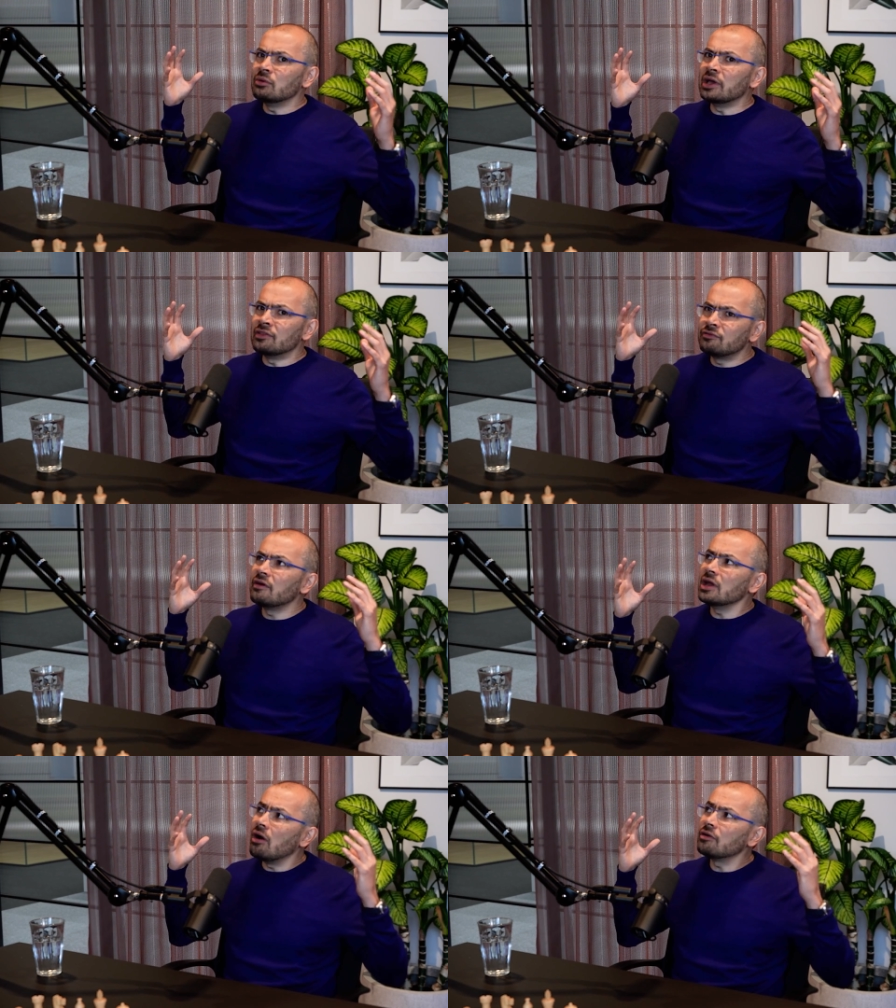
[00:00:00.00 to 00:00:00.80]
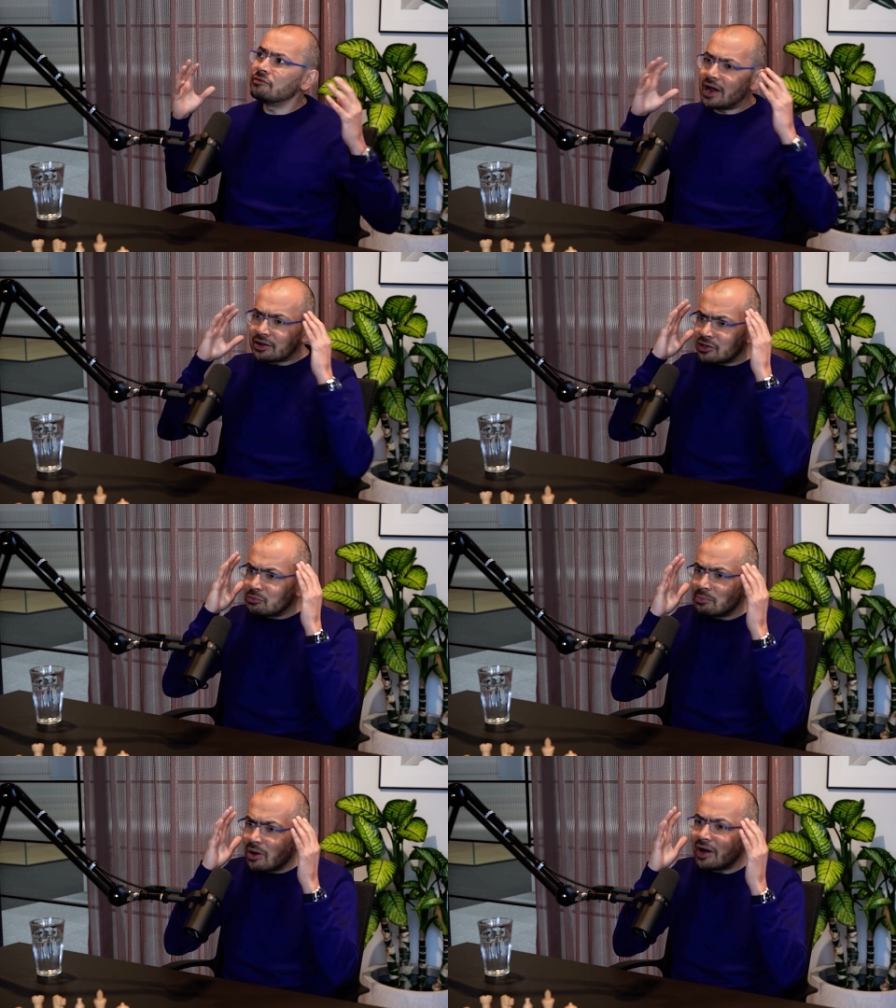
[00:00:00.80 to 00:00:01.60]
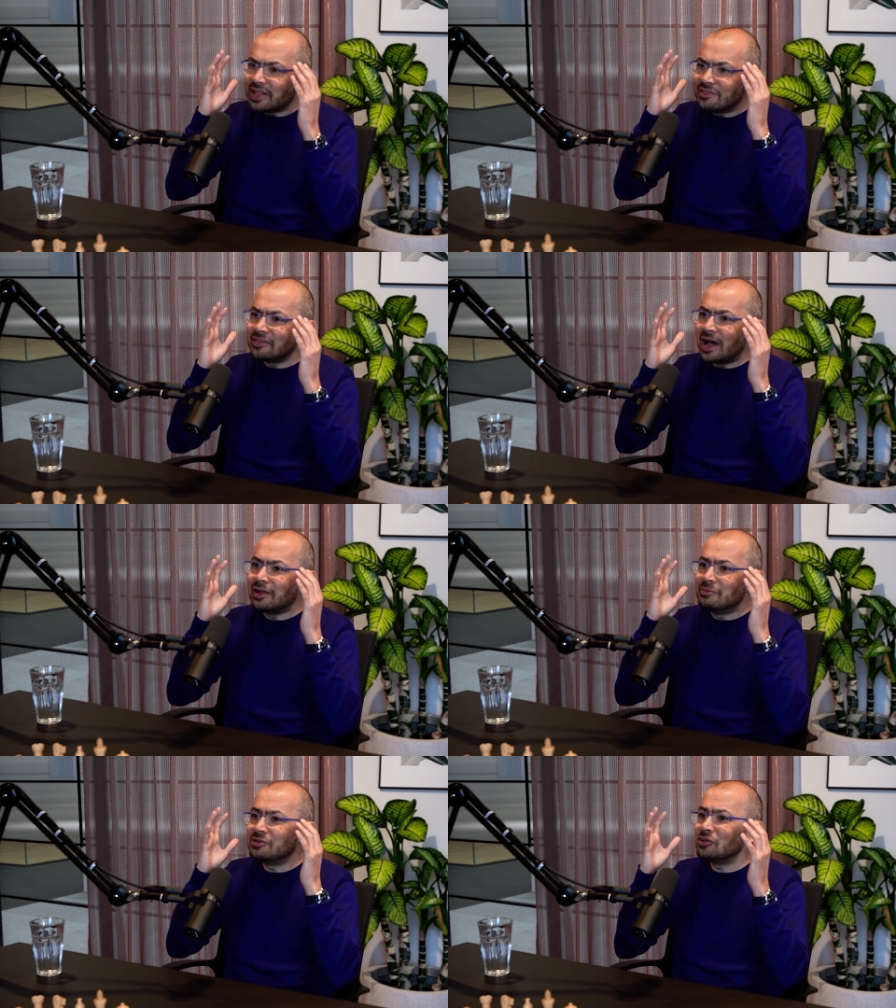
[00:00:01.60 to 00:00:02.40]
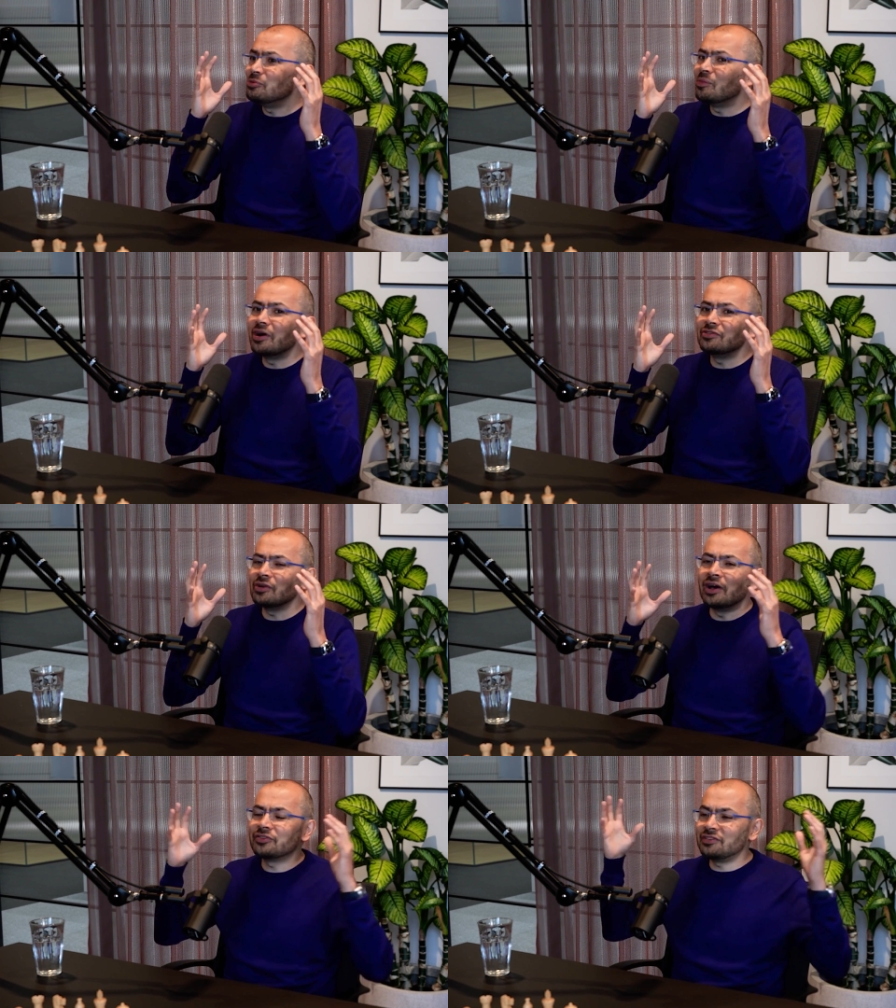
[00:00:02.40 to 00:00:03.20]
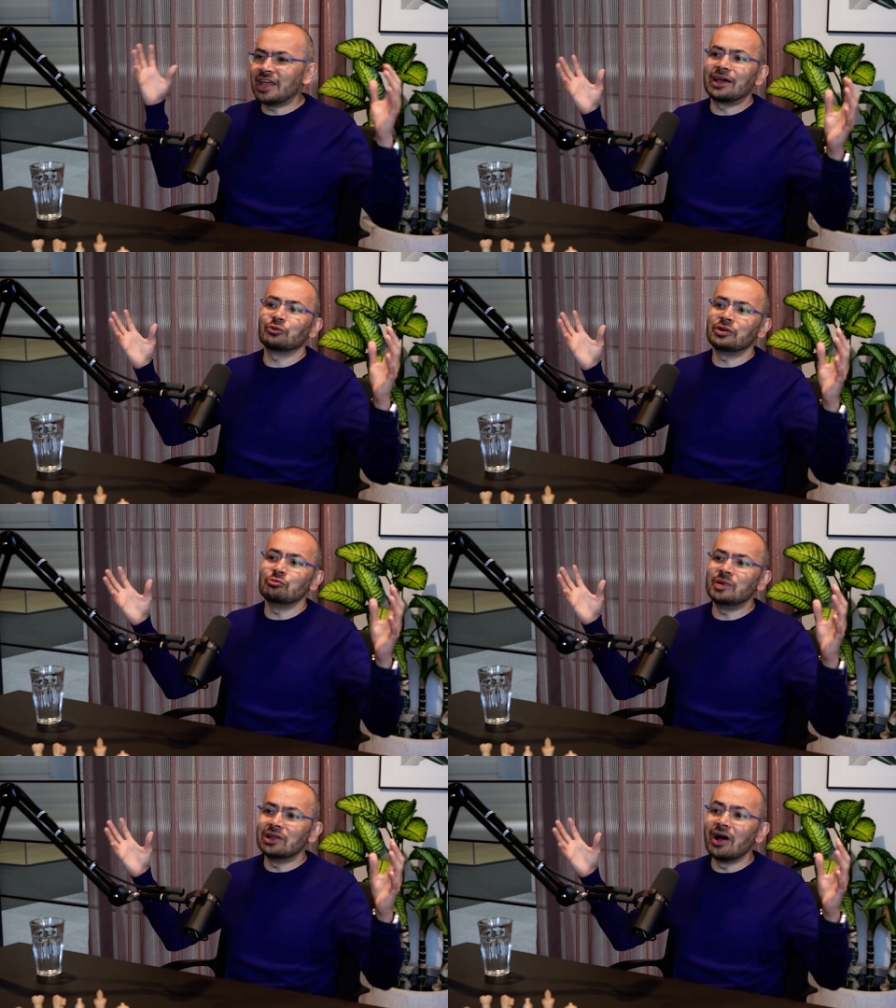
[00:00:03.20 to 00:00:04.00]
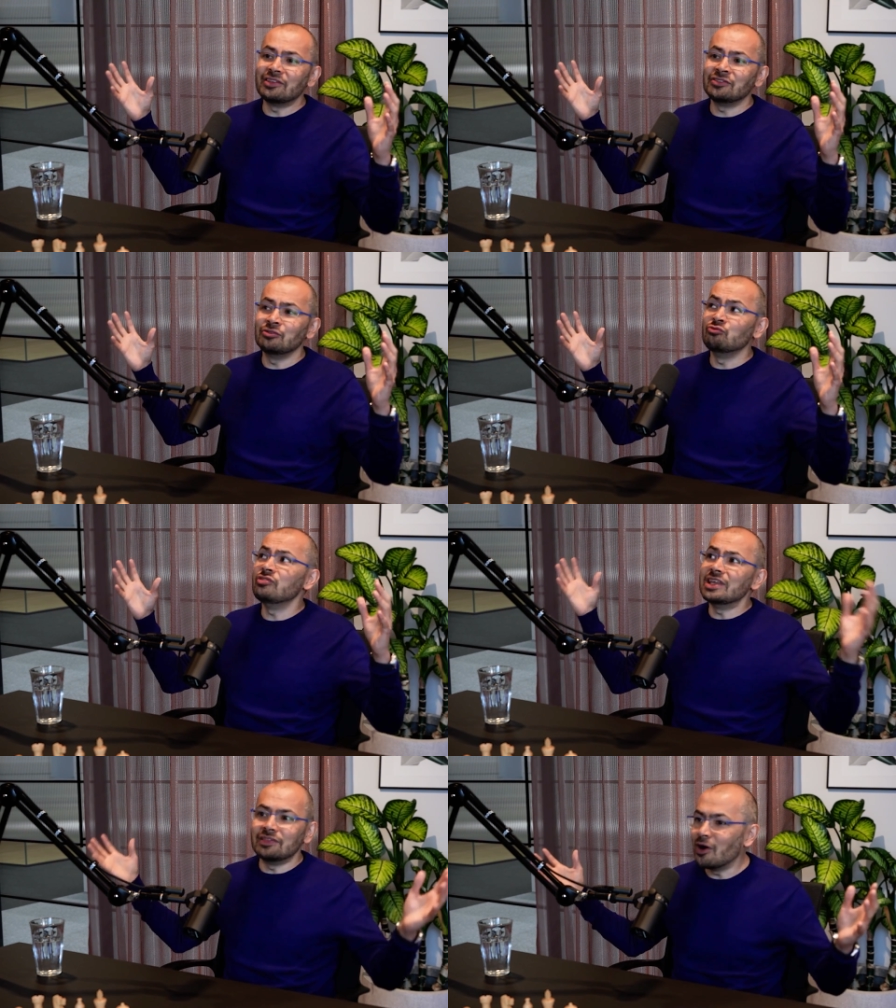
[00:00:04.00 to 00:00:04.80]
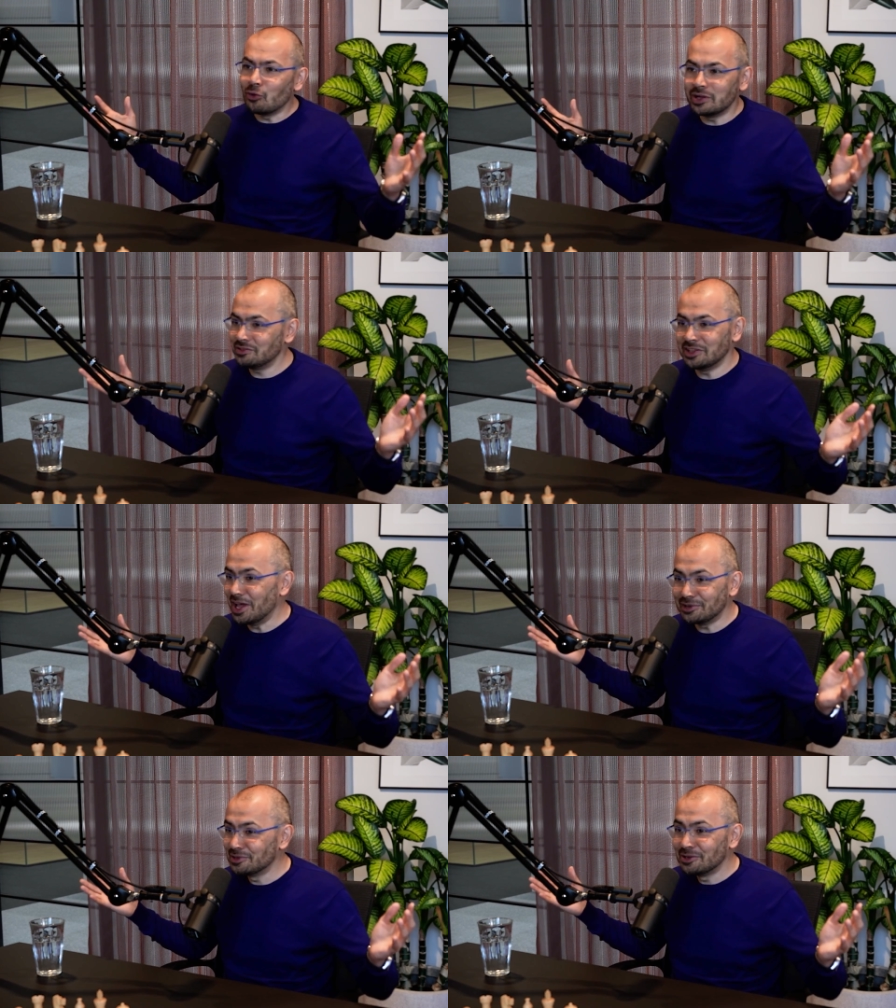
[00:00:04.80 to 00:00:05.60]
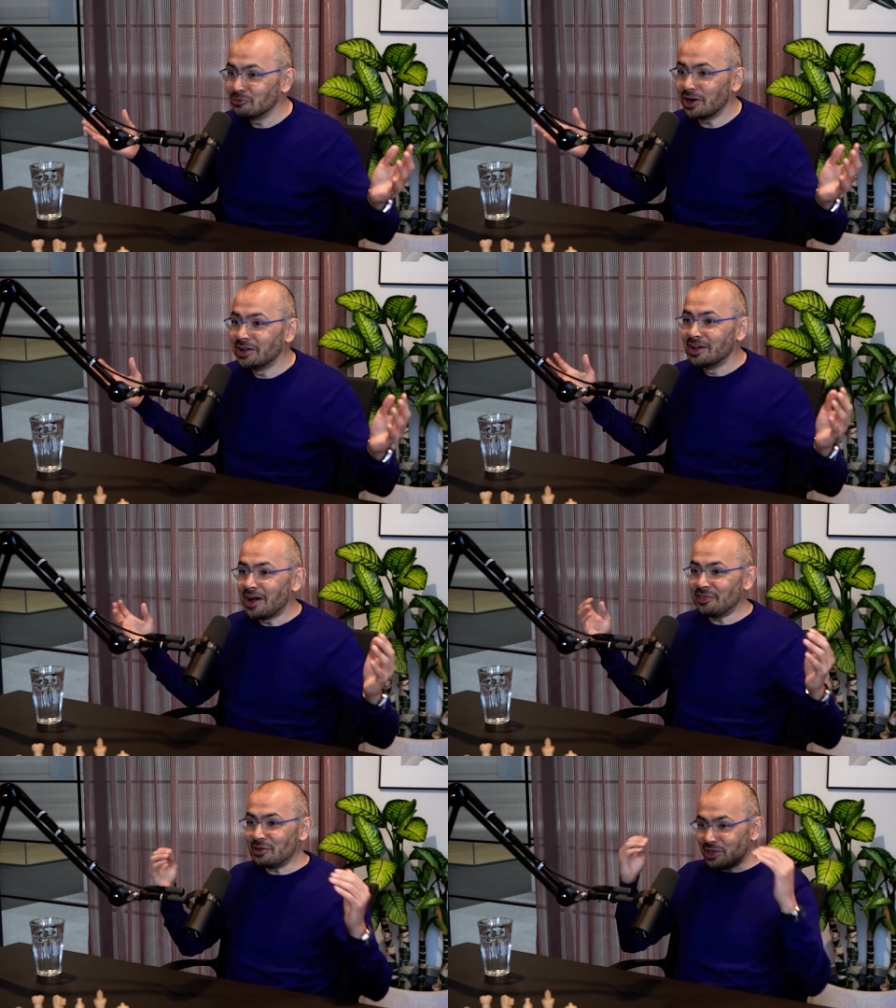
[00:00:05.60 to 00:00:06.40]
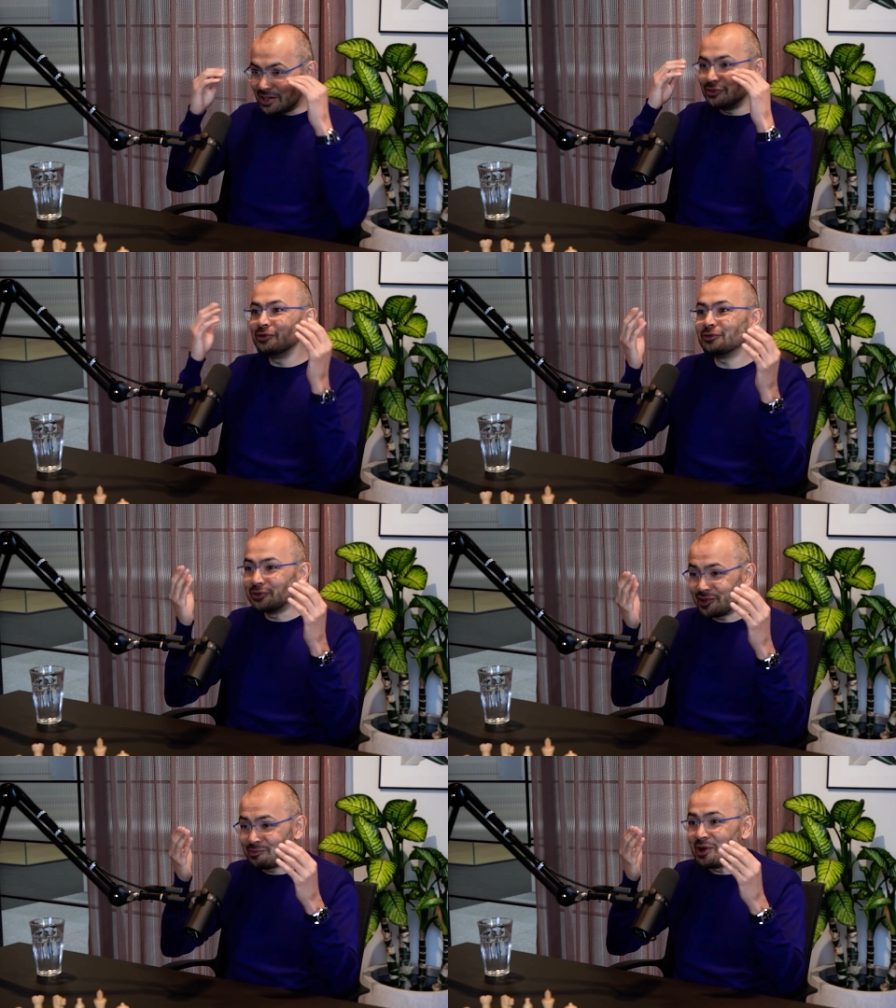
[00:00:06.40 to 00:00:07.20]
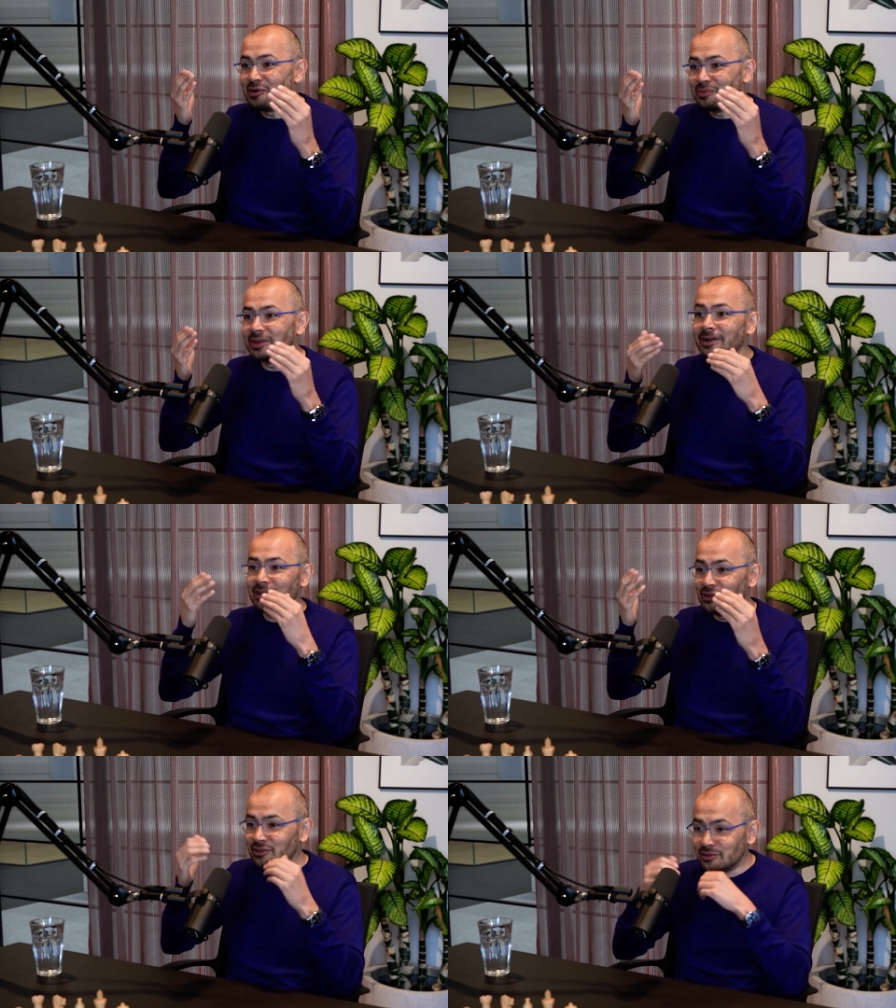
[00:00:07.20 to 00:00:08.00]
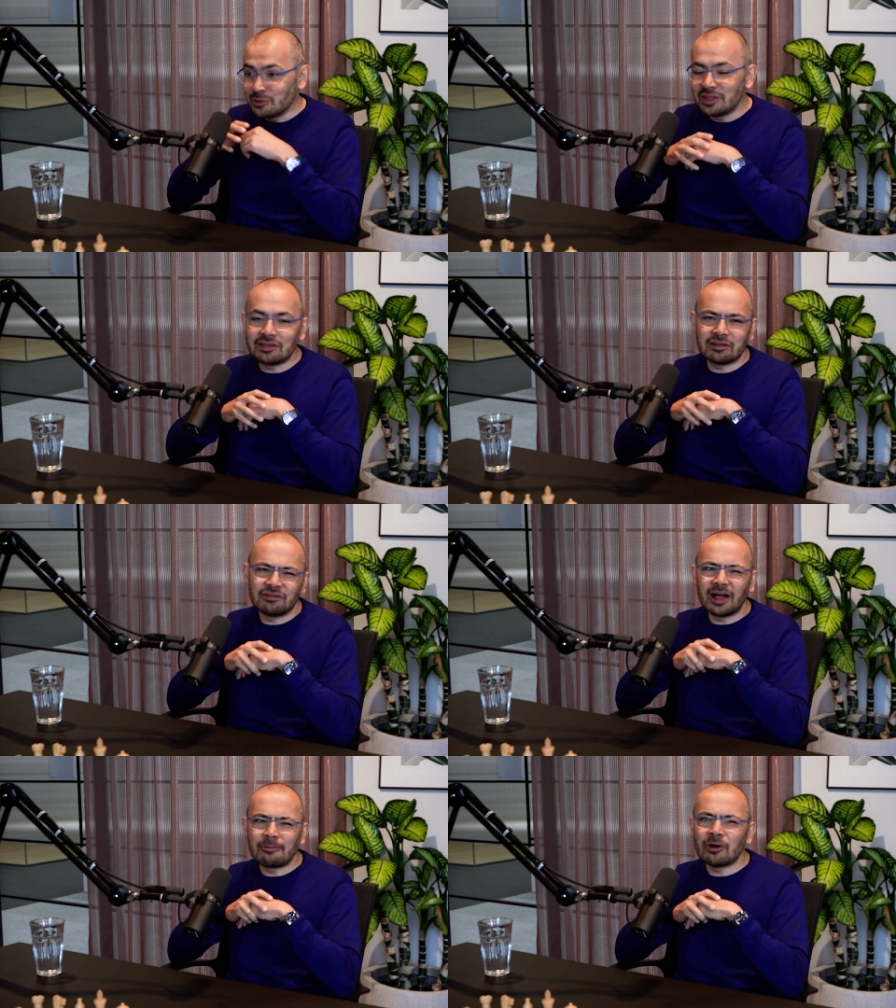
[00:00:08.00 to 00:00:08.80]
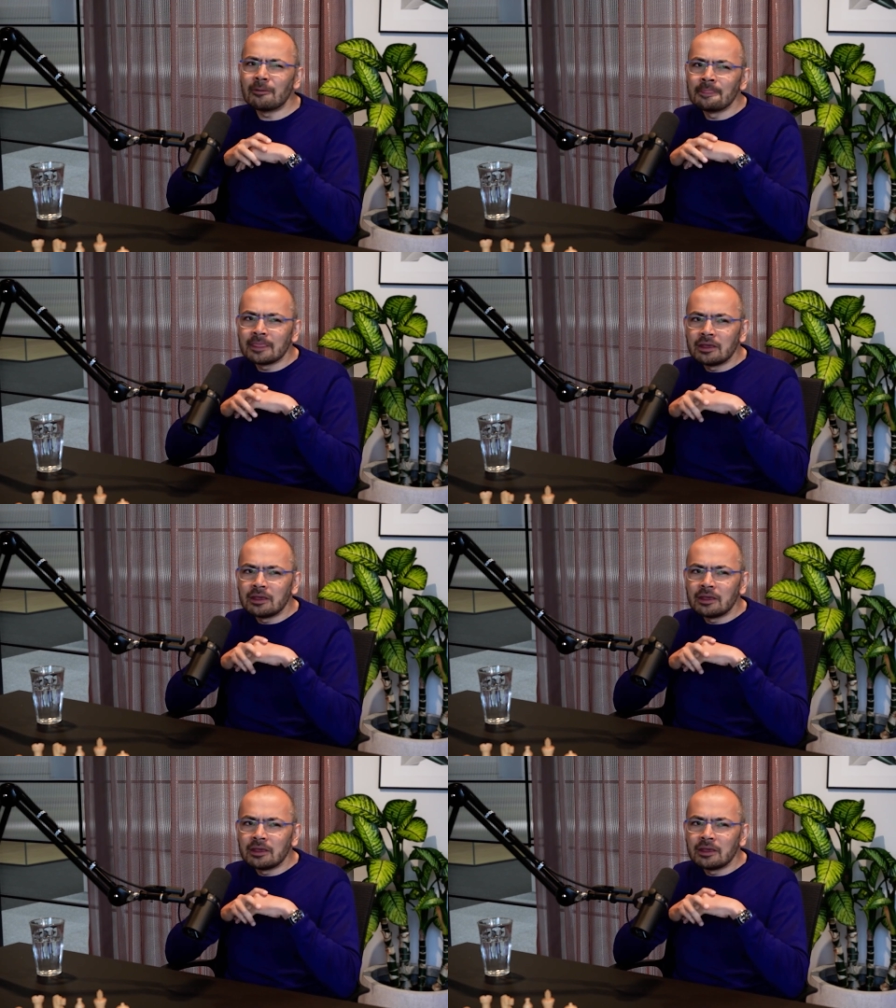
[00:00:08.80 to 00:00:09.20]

it's very hard for our human minds, our limited human minds, to understand what it would be like to read the whole internet. Right? I think we can do a thought experiment, and I used to do this of like, well,